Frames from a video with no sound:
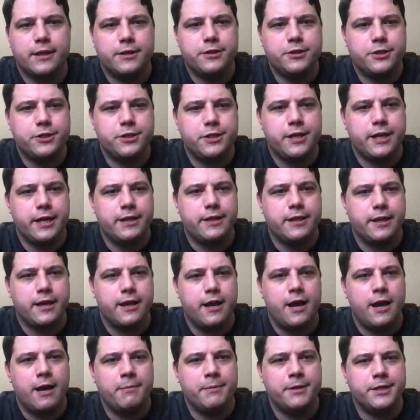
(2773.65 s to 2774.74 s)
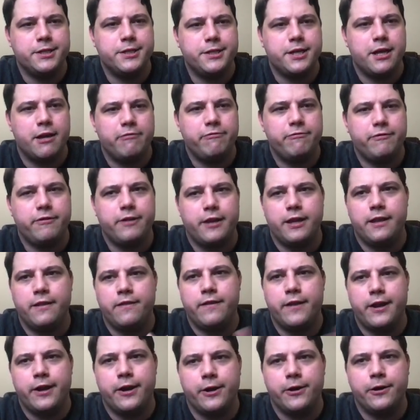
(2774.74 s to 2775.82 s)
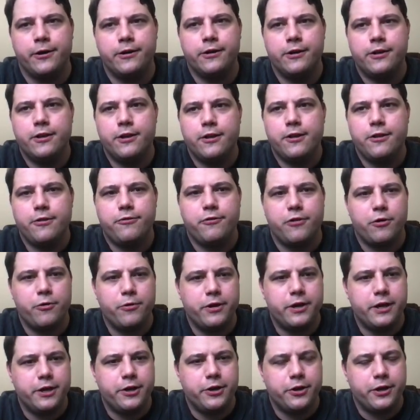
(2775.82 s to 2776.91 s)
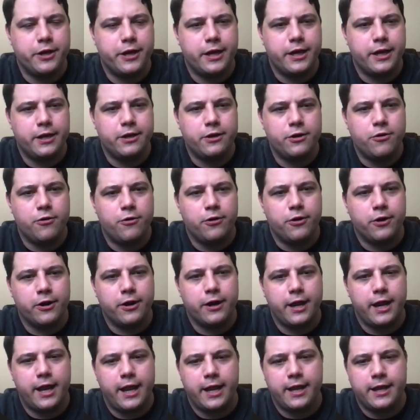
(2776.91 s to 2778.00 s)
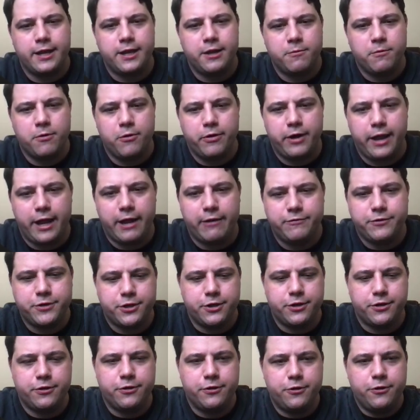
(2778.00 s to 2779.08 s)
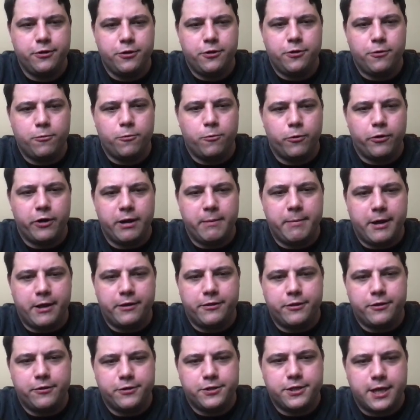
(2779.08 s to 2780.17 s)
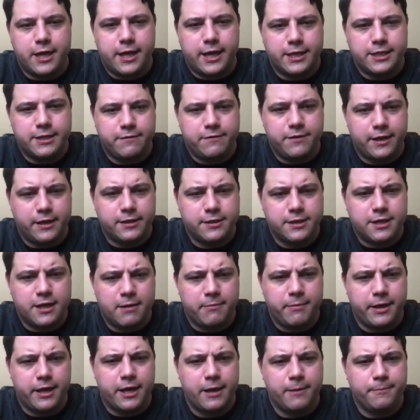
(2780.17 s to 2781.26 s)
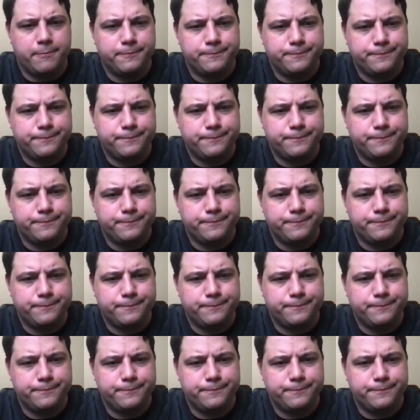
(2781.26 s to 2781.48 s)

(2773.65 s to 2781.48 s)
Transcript: Just get the common stuff in there, throw it in your git ignore, and you won't have to worry about those kinds of things coming up.